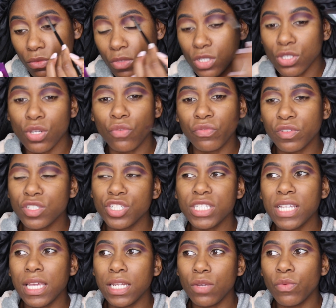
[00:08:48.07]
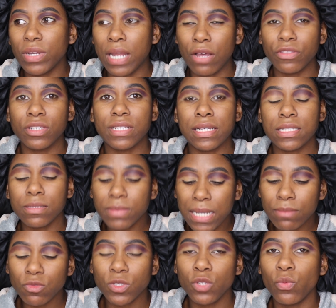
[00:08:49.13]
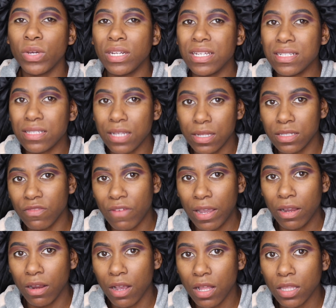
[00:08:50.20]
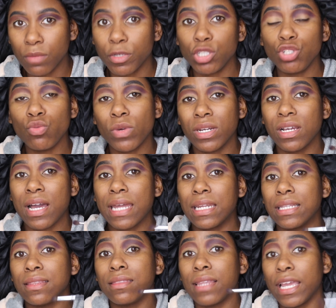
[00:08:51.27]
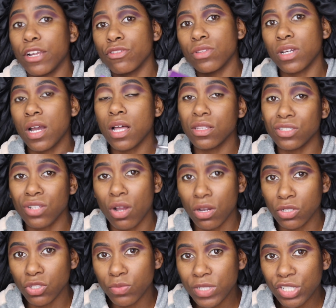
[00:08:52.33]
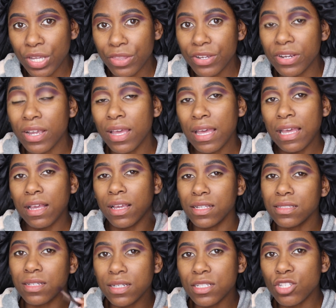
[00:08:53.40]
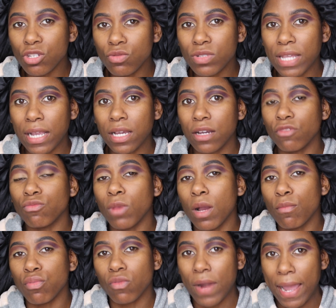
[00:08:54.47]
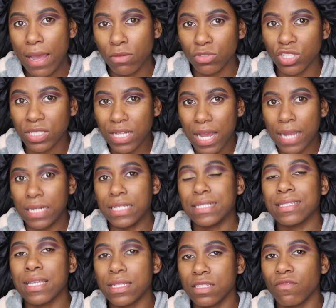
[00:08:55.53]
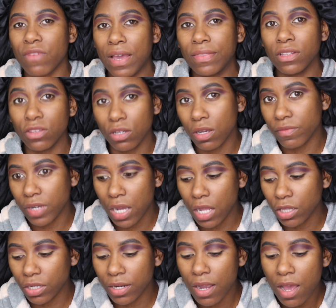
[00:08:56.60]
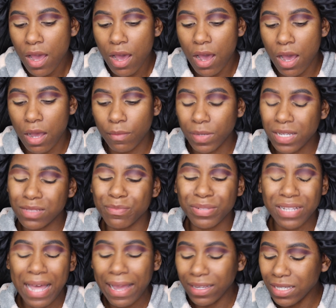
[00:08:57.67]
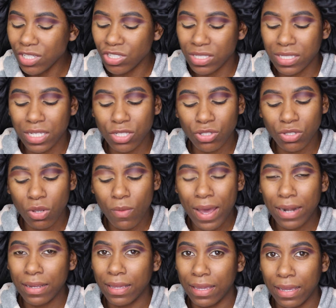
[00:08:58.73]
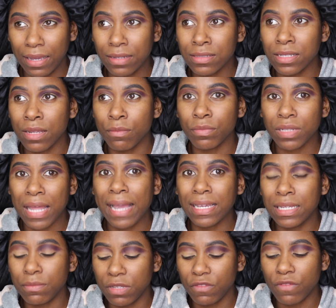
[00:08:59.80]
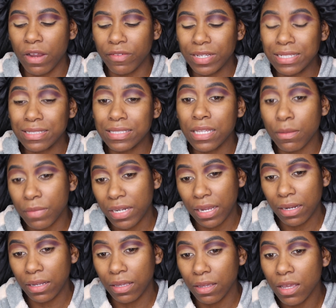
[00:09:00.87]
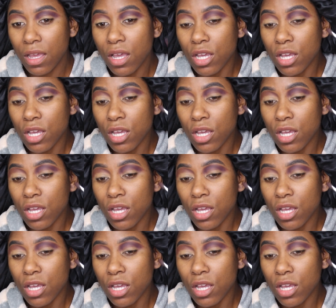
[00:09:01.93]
So for just anyone out there, like sometimes when you want to intensify your color, but you want to kind of layer the colors onto each other, it's good to use like a brown just to kind of intensify the look of a color. Because black can just get so out of hand, and black can be very intimidating.